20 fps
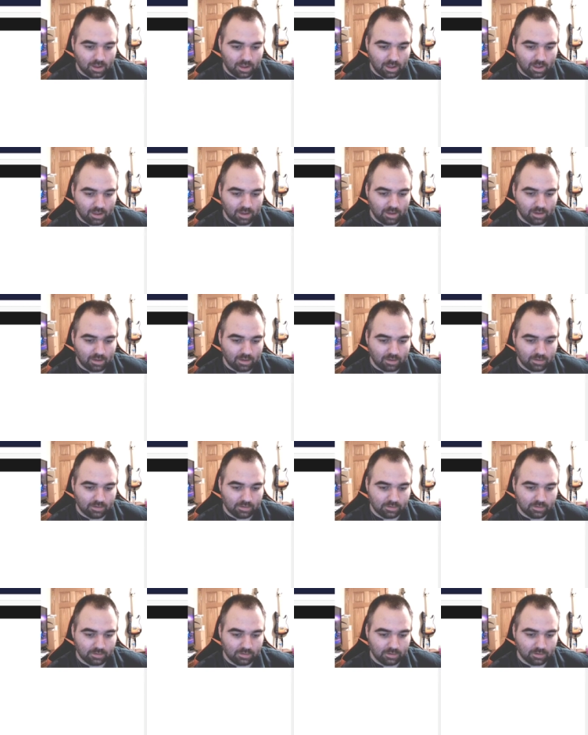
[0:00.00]

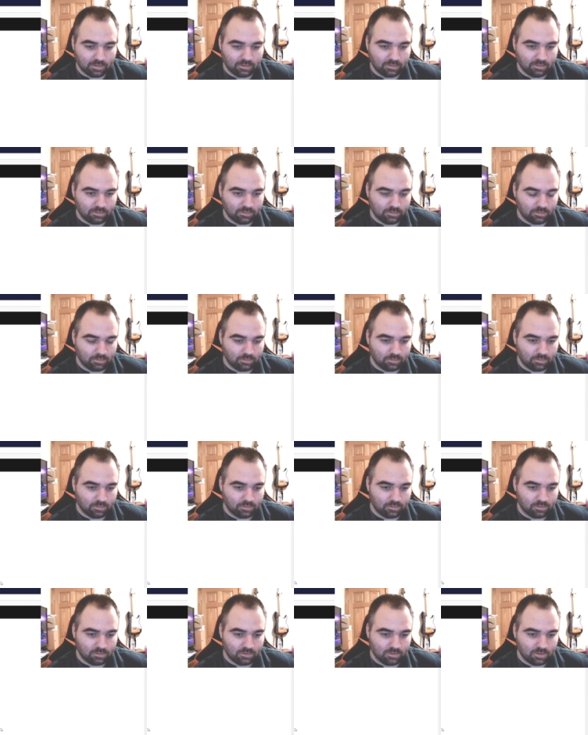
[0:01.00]
and it's
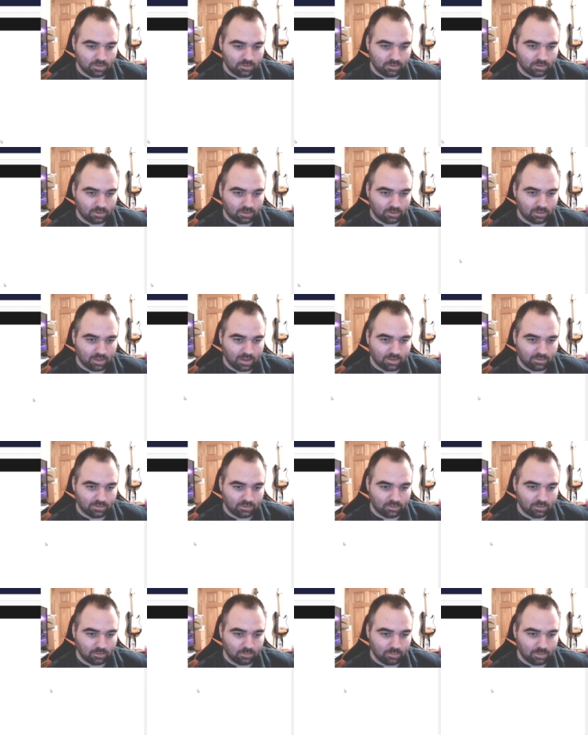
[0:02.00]
just a
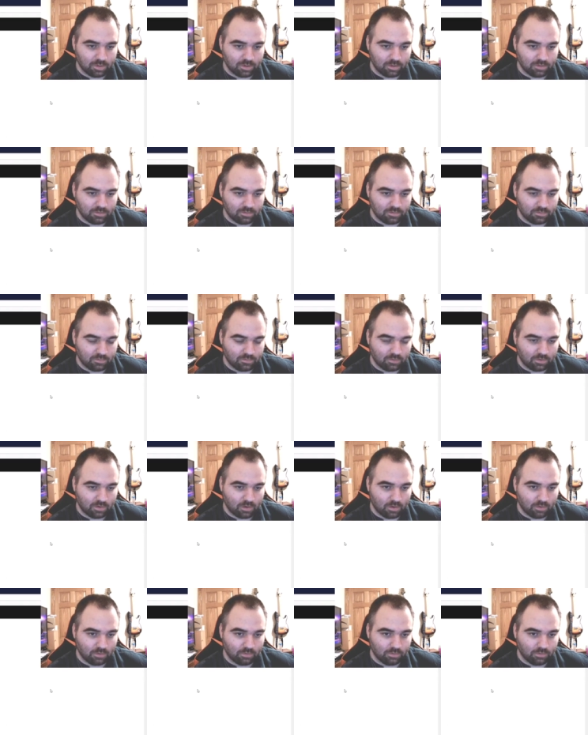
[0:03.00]
classical piece for
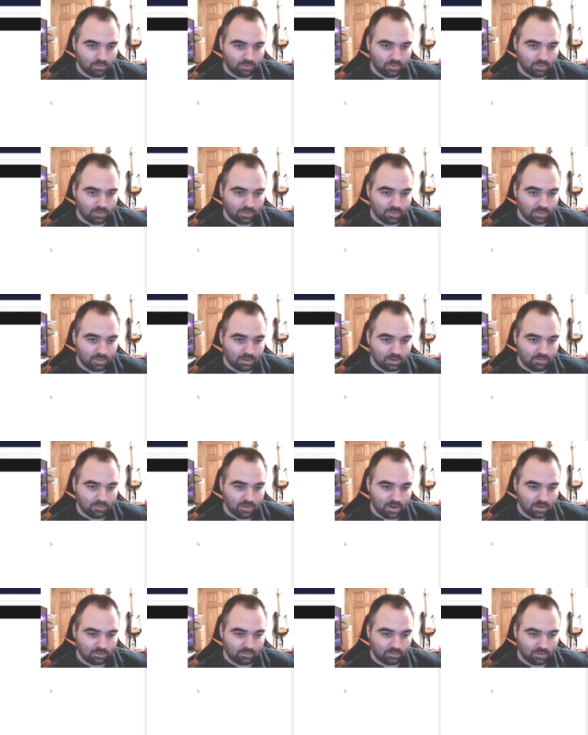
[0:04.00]
all that have
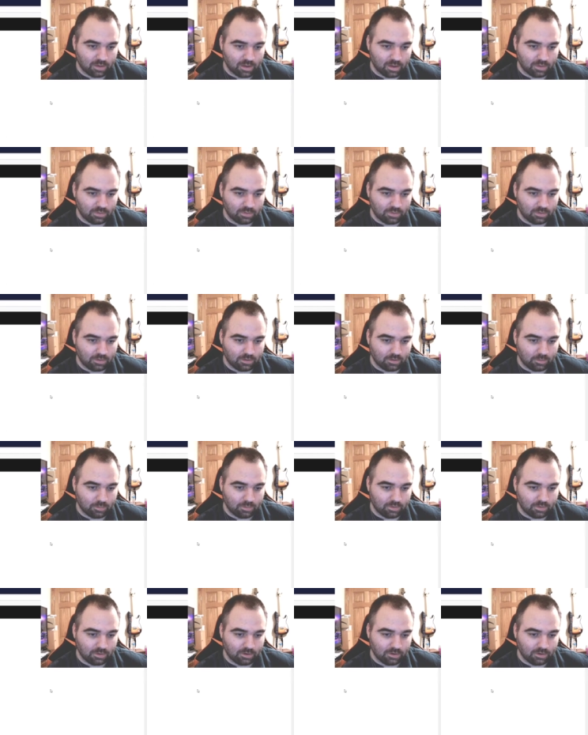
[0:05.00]
actually had the
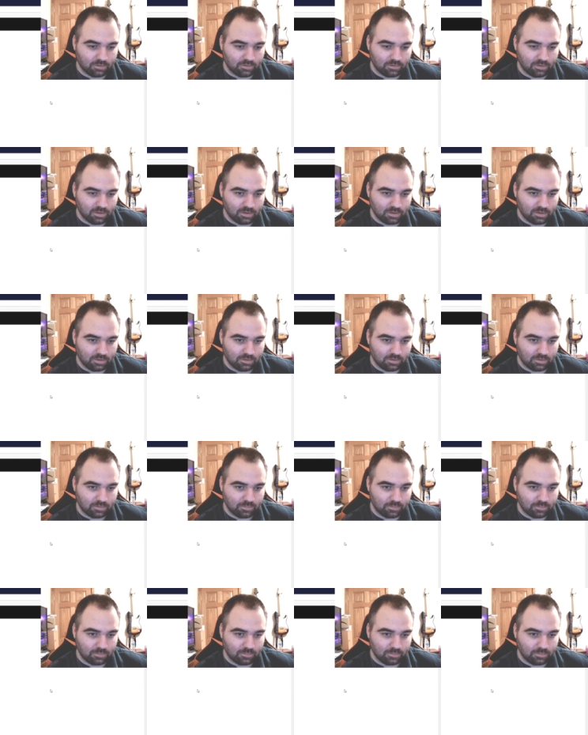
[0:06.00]
ability to see it.